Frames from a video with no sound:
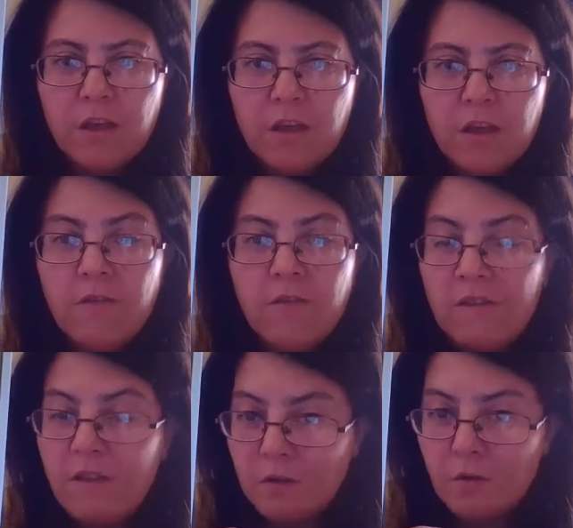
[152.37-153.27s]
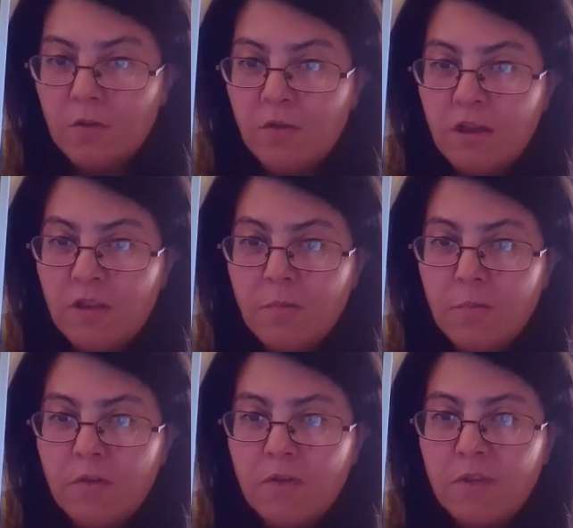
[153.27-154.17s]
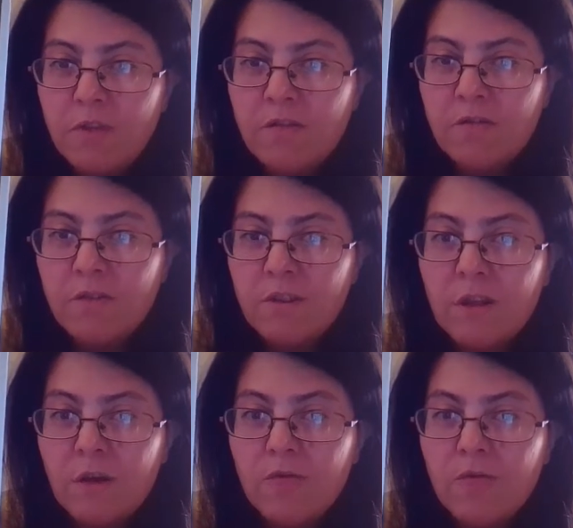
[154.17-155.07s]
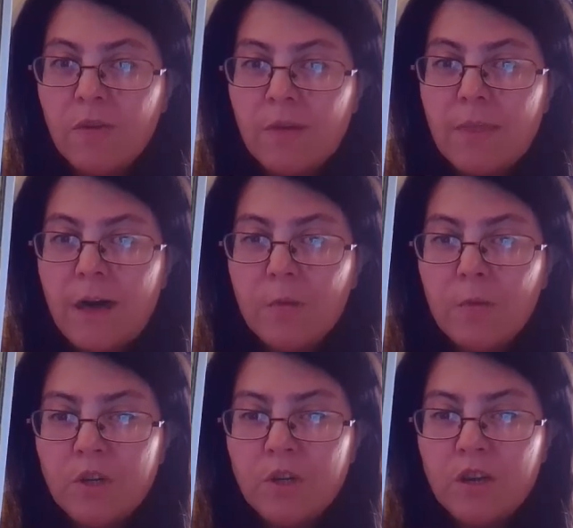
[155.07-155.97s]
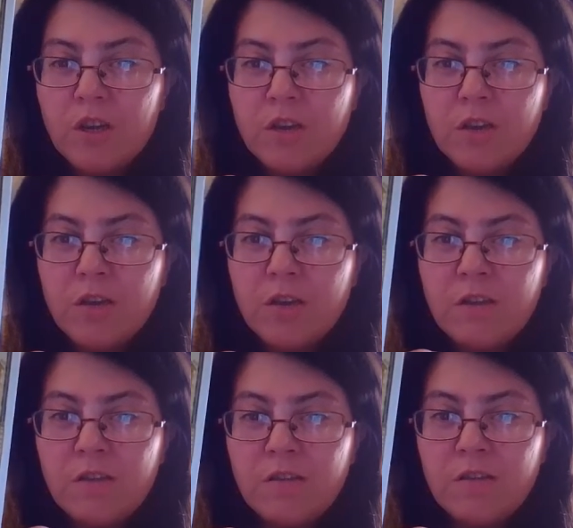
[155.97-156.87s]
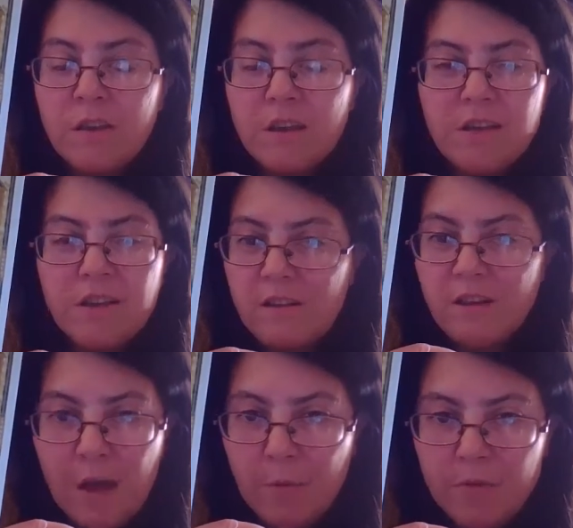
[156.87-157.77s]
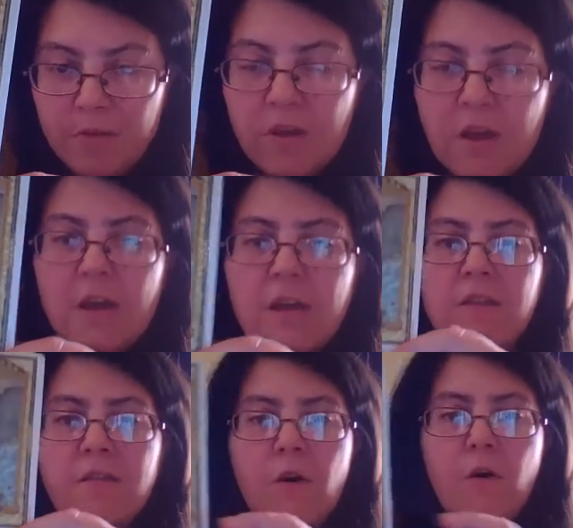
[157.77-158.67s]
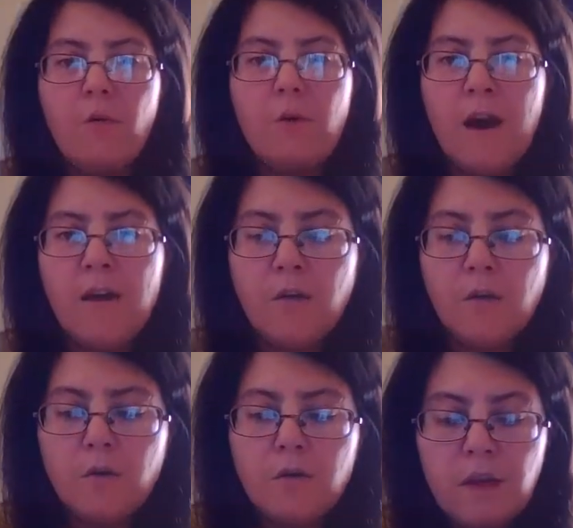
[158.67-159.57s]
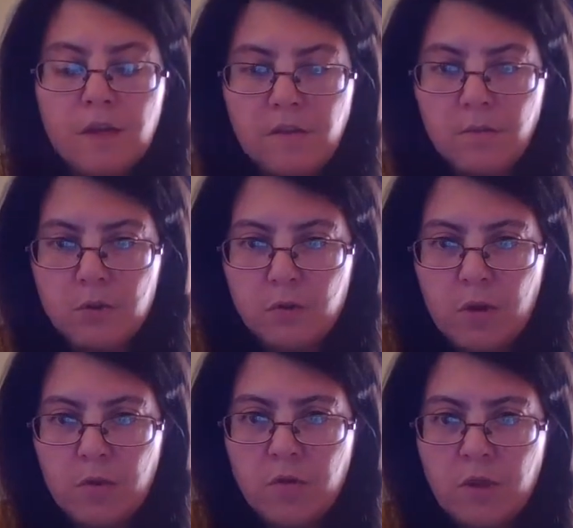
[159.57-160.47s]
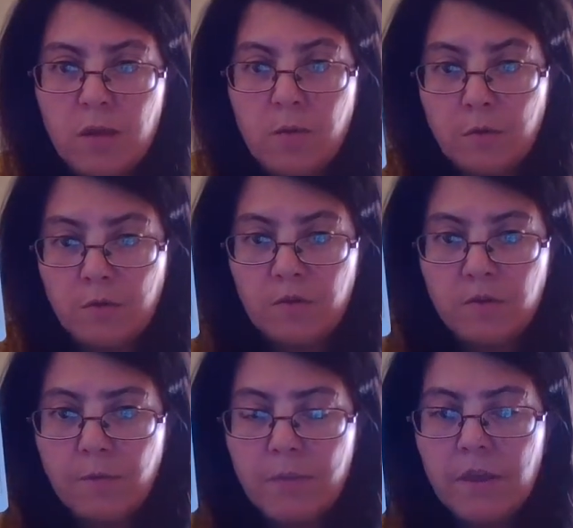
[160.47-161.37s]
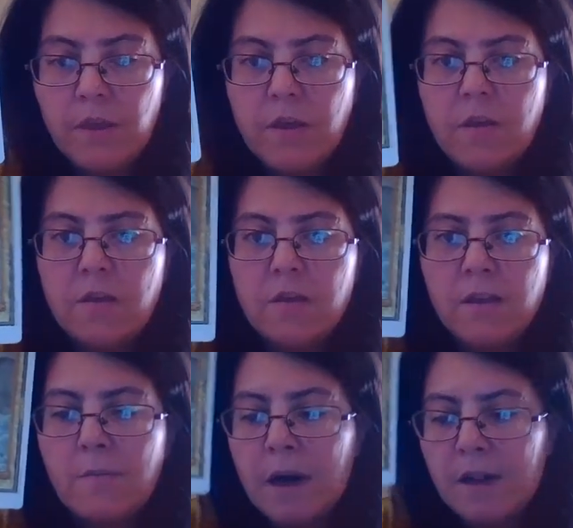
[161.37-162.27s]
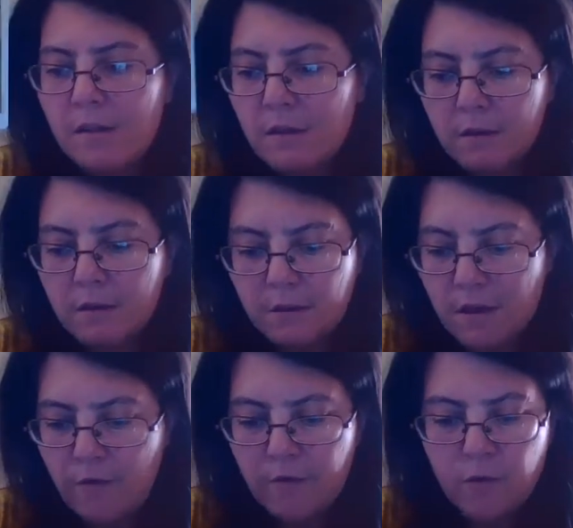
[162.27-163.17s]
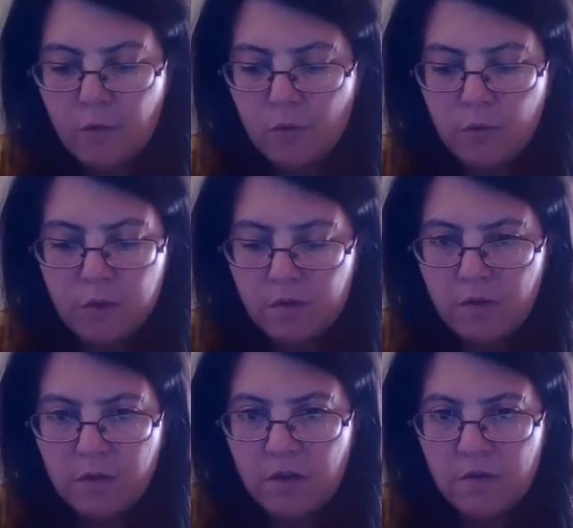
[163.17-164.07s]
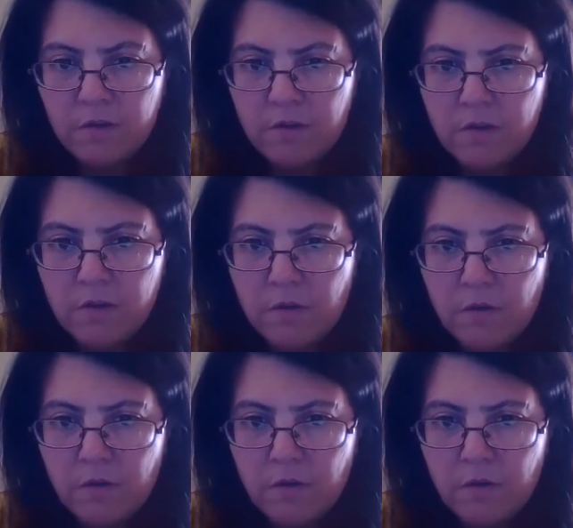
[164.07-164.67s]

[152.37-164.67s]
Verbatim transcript: if it's not you, it's the other person, there's a feeling of, I wish this didn't happen. So either you've done this betrayal to the other person, that might have to do with even,